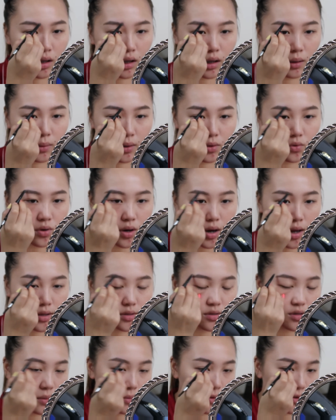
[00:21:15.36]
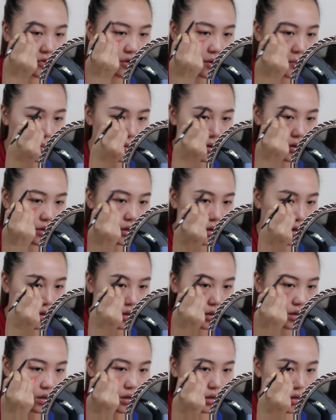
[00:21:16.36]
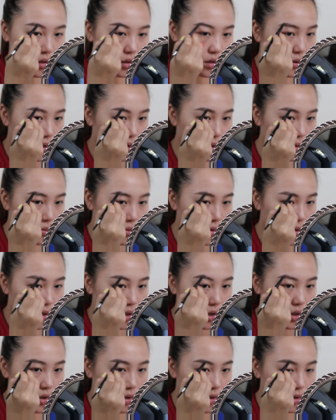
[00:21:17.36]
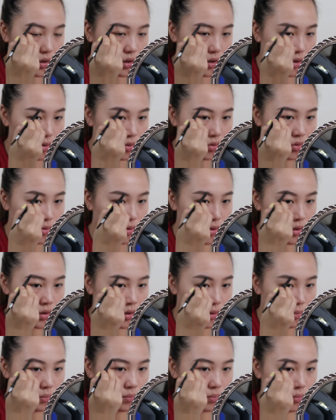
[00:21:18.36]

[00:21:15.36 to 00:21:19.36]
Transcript: And I tried some of their product, but I don't really continue using them